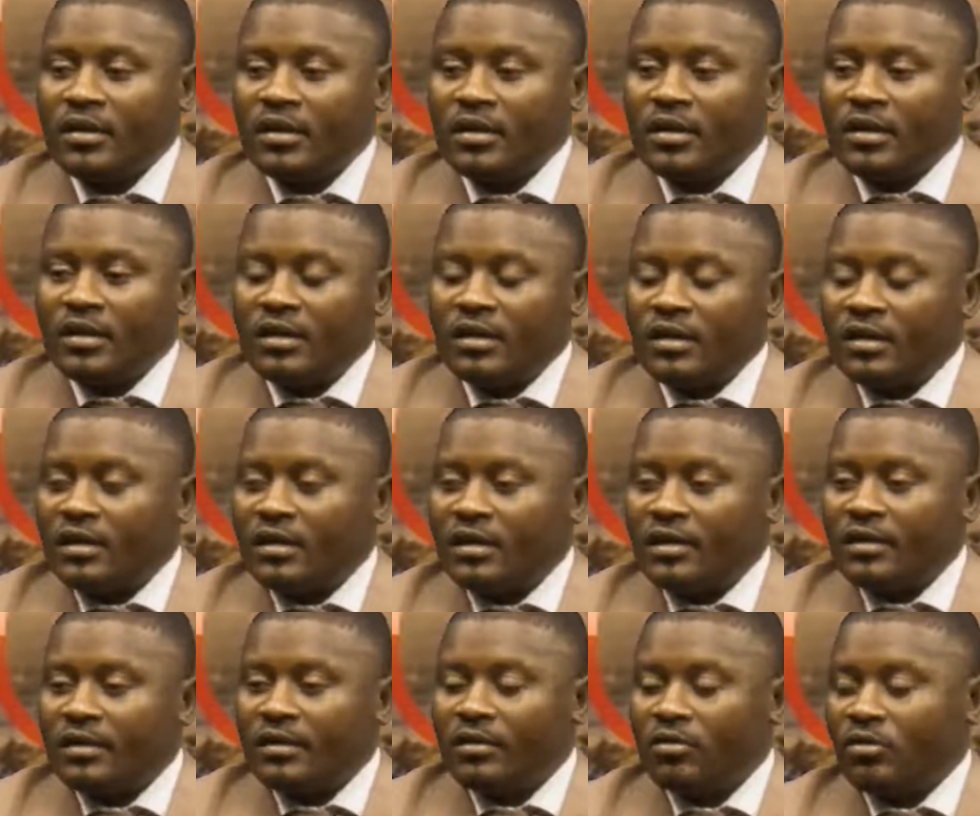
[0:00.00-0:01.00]

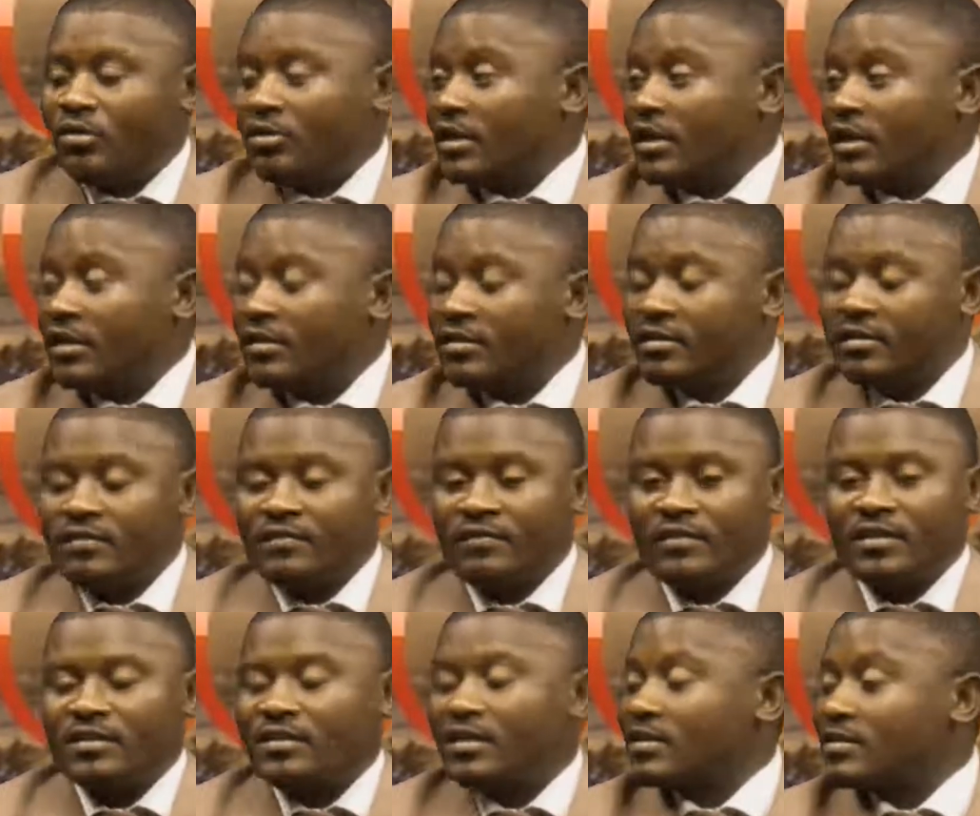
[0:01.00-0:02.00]
Honor,
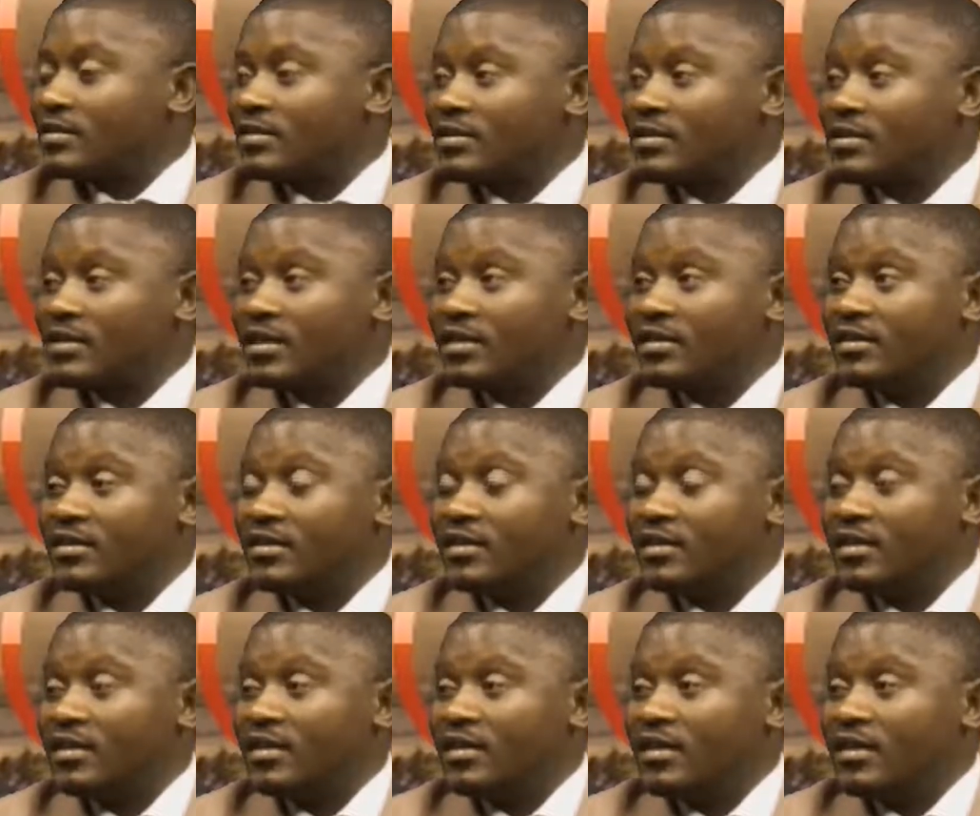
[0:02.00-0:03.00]
very tactician,
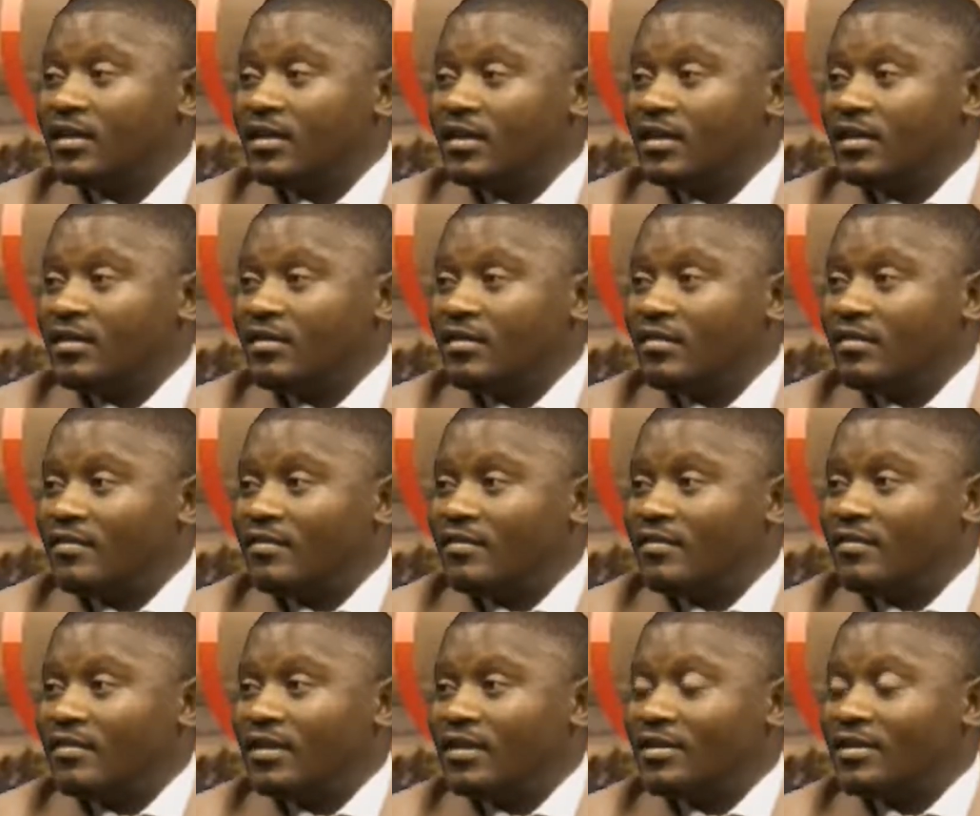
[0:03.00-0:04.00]

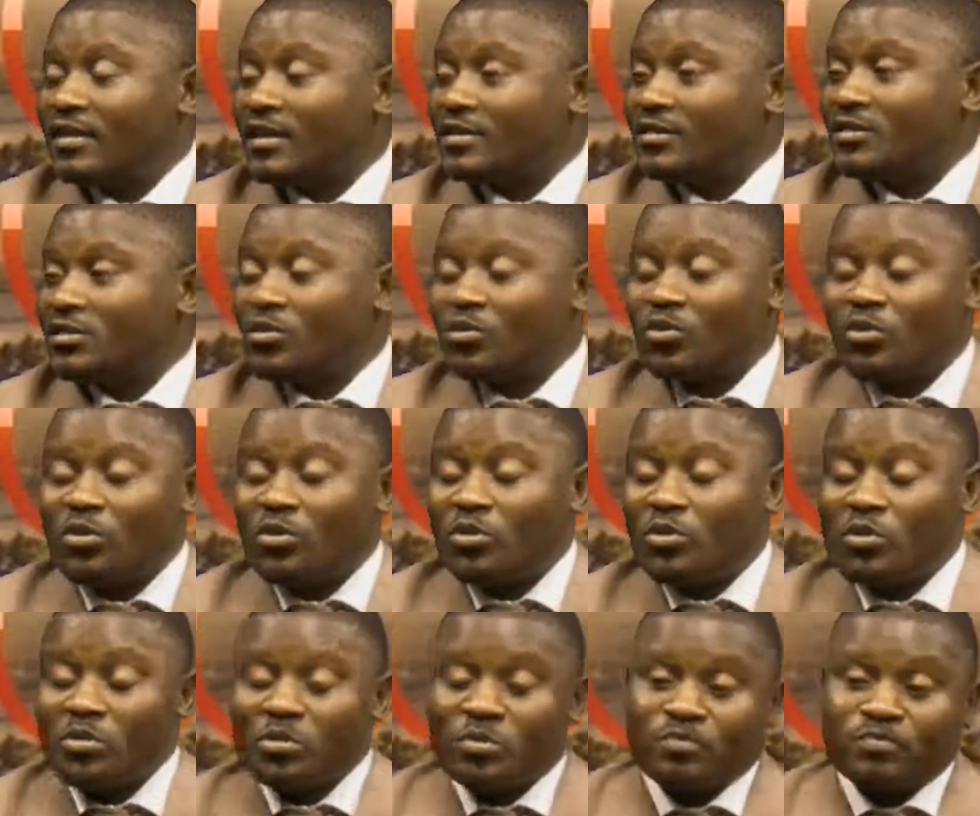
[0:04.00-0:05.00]
very
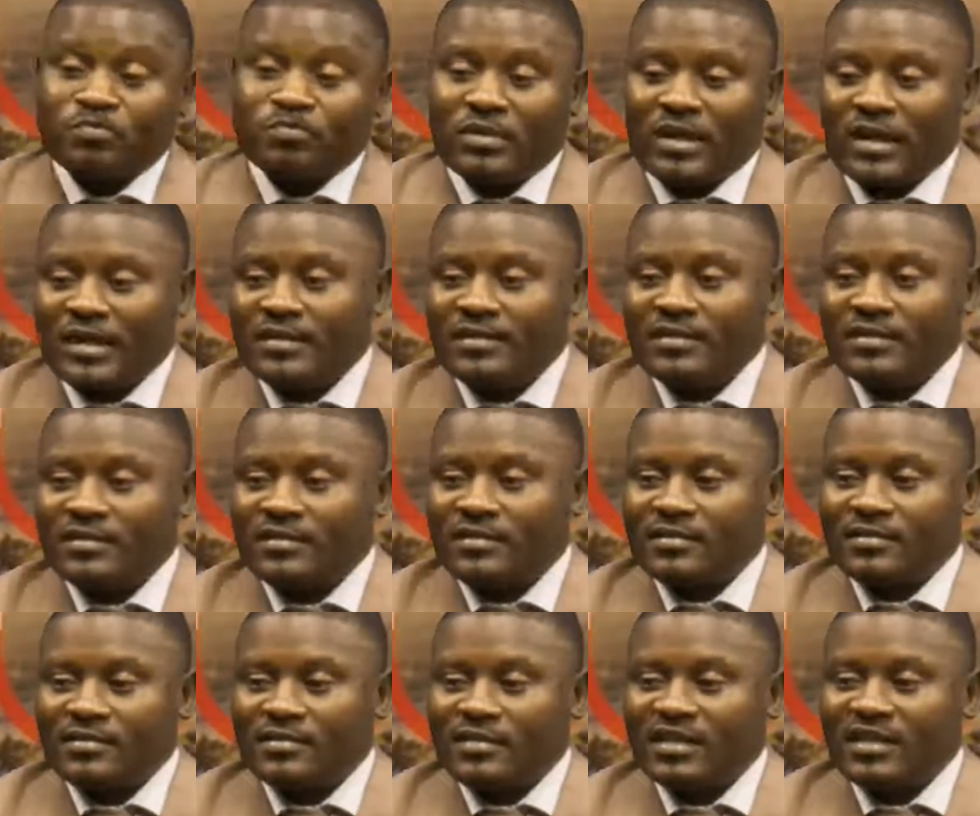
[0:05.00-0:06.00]
tactical, and
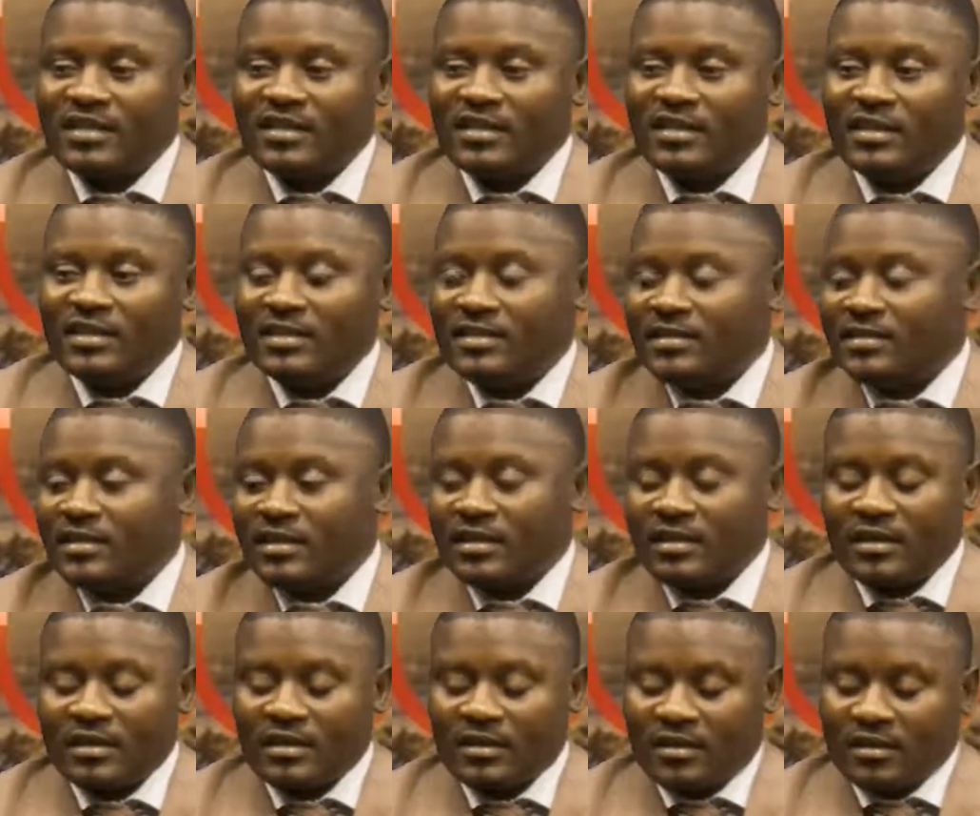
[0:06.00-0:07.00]
he leads
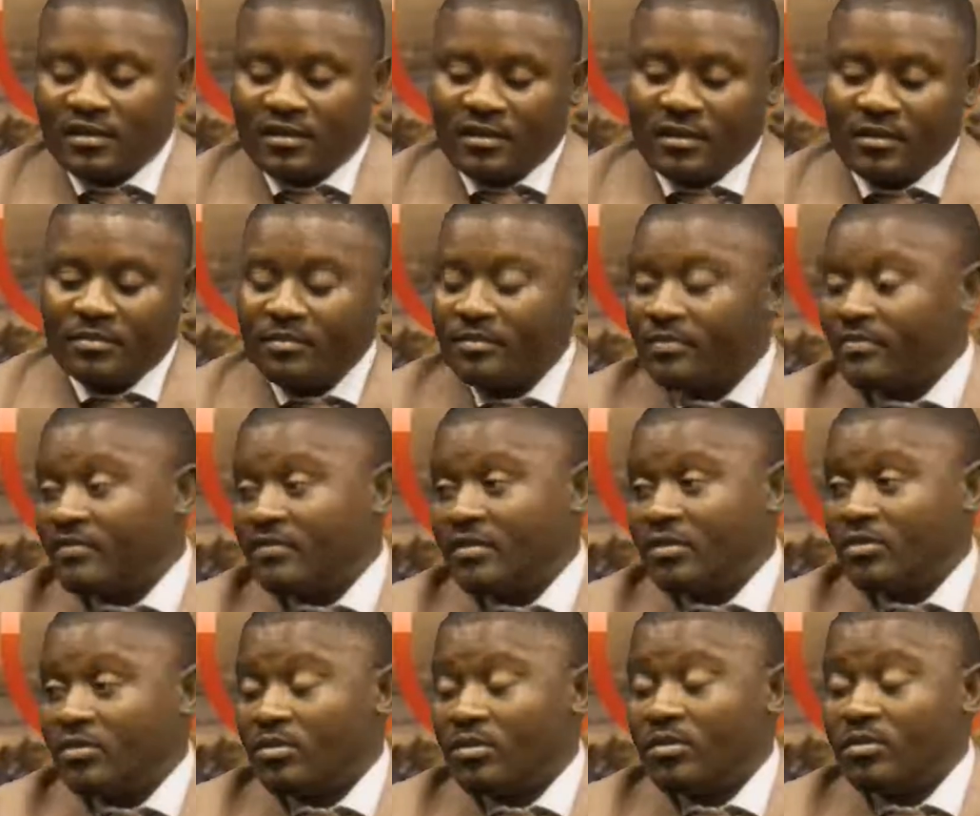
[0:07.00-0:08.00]
the game very
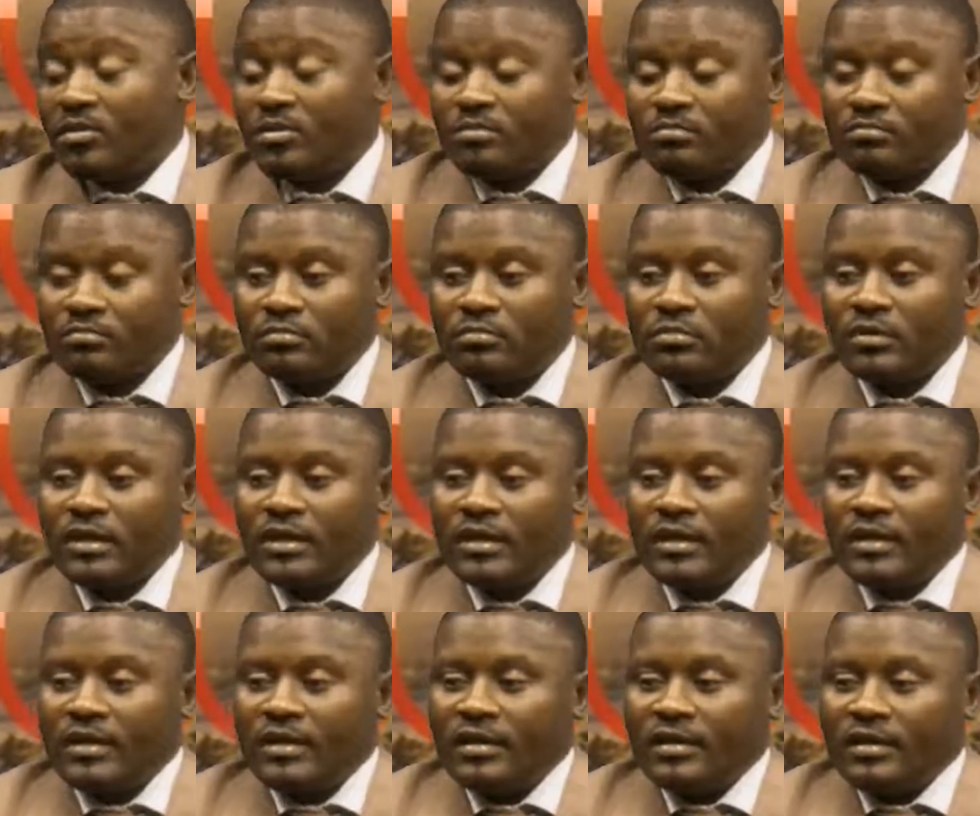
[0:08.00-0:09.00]
well.
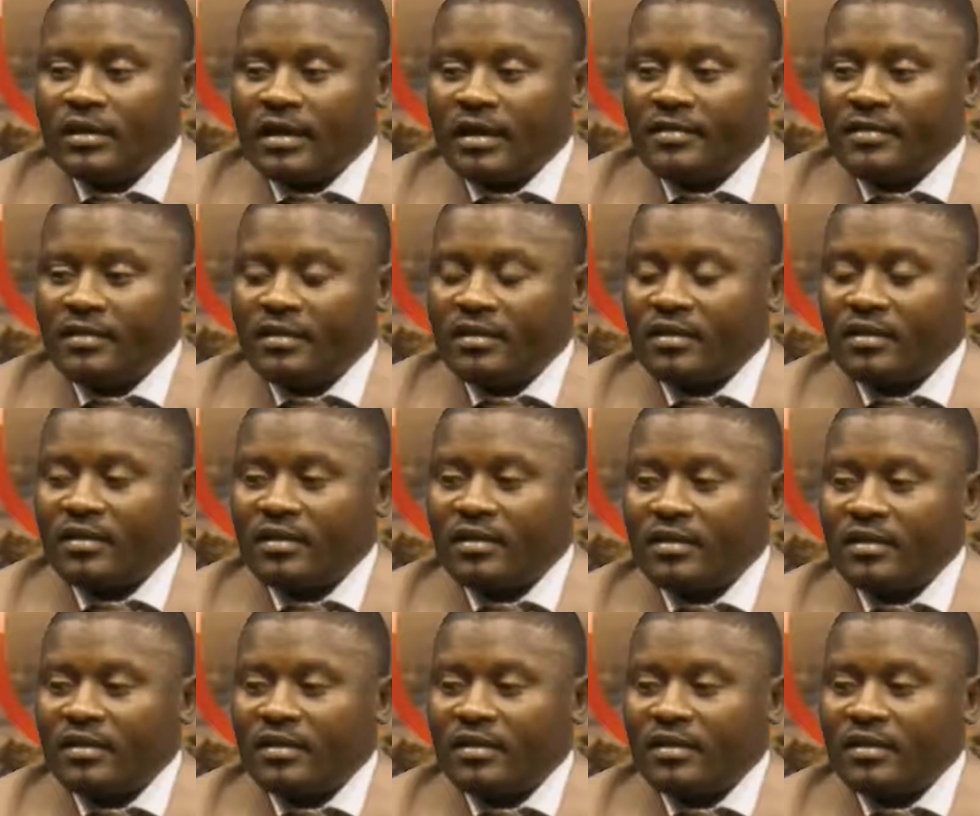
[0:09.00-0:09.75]
I think